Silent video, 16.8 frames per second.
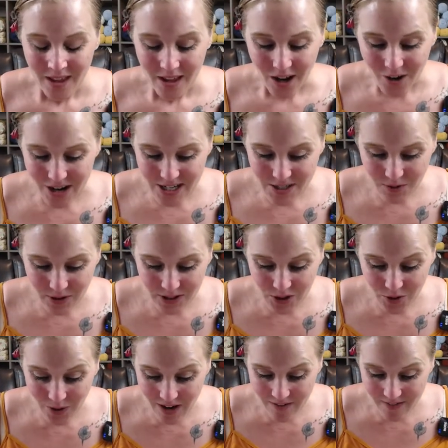All right.
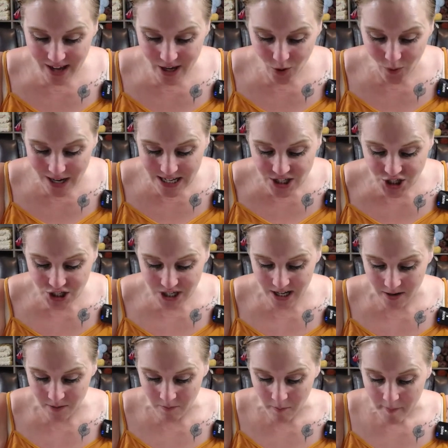You have a
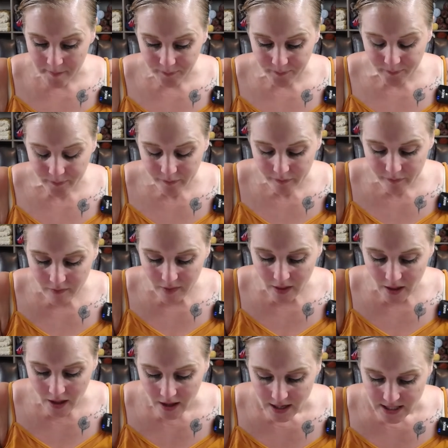question.
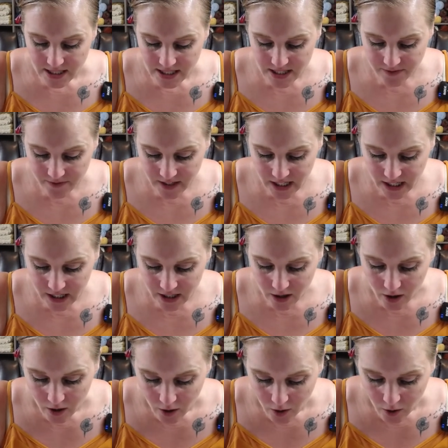Tiffany,
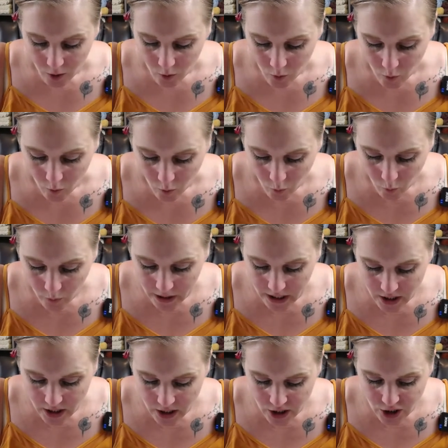
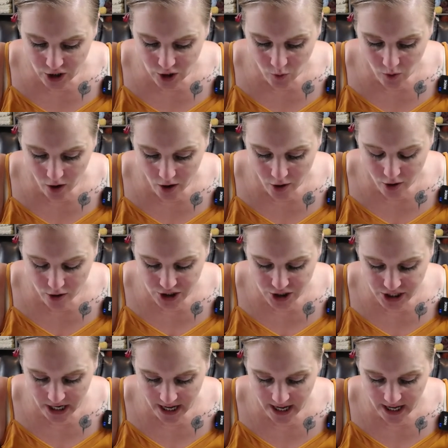when you are
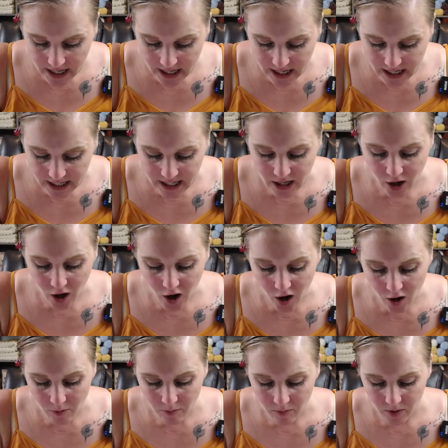crocheting and get
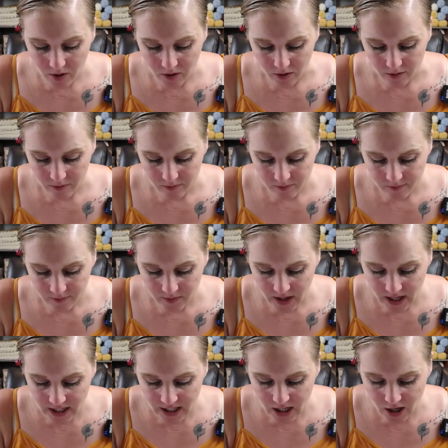all or
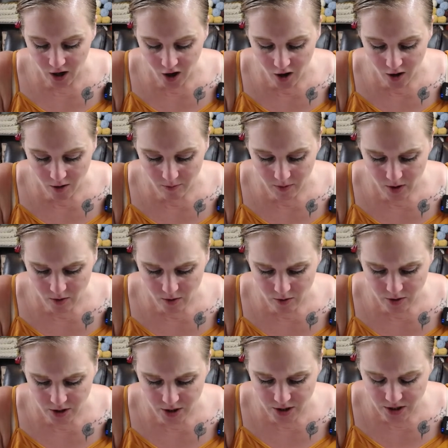and get
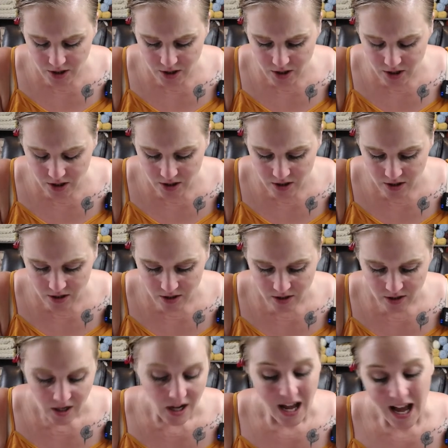almost,
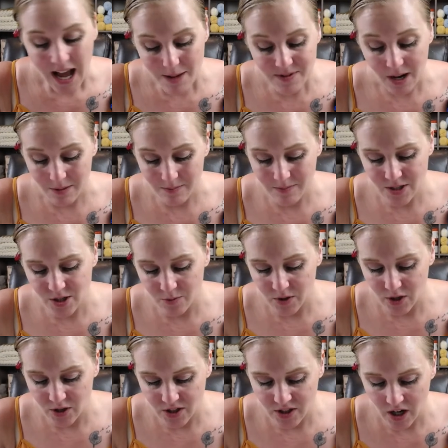I'm, I'm
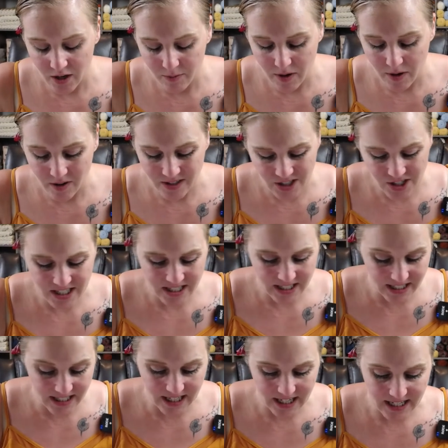assuming you're talking about and just
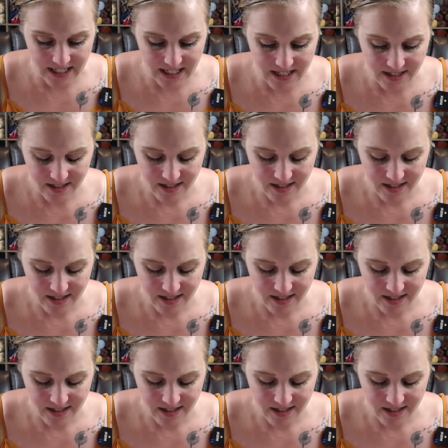get